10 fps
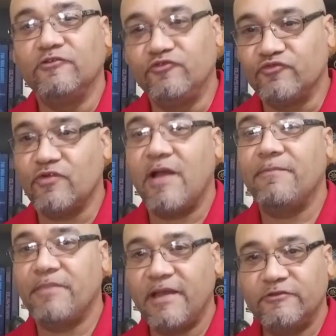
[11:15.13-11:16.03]

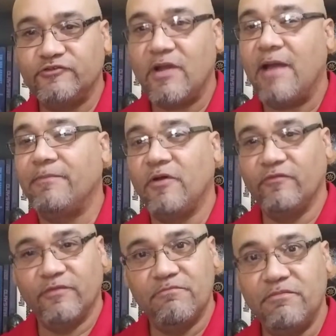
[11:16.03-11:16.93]
Drop by drop,
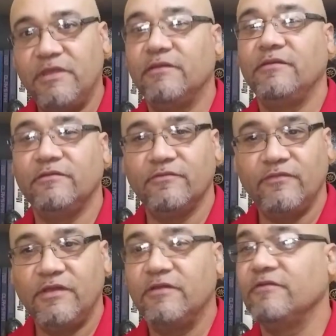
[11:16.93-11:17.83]
over millions
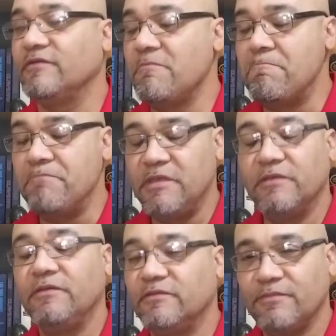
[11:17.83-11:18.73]
of years and
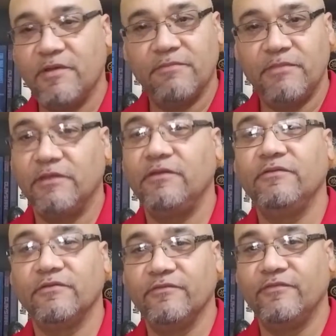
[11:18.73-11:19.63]
millions upon
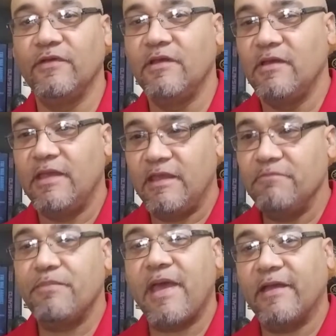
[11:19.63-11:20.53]
millions of
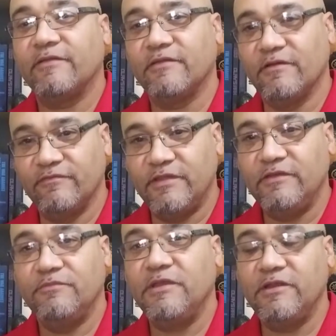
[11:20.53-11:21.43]
impacts of
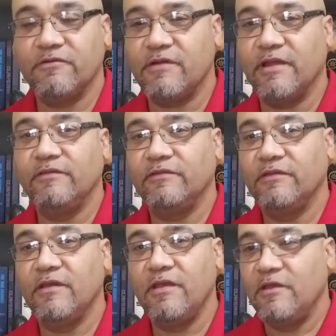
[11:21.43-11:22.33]
these
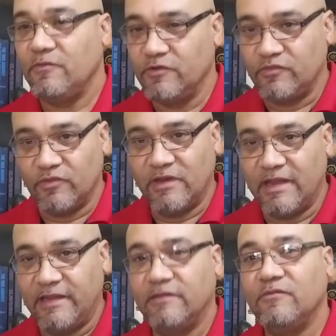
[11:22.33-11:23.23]
meteorites, which were
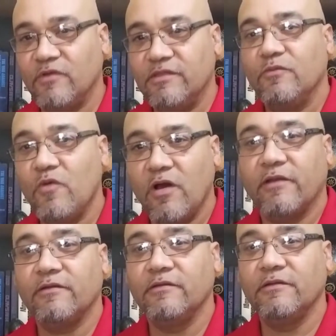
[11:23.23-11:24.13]
laden with
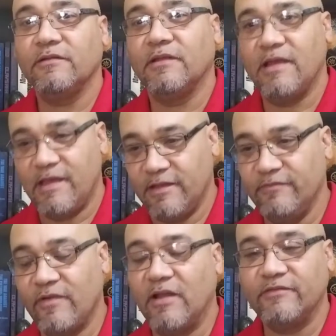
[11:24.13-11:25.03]
water
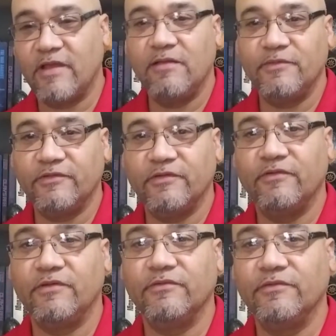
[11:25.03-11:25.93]
and volatile
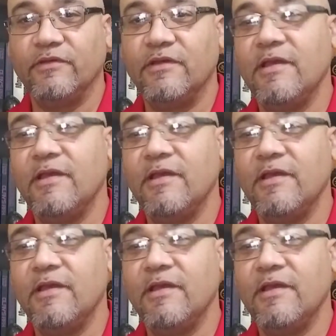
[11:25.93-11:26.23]
materials.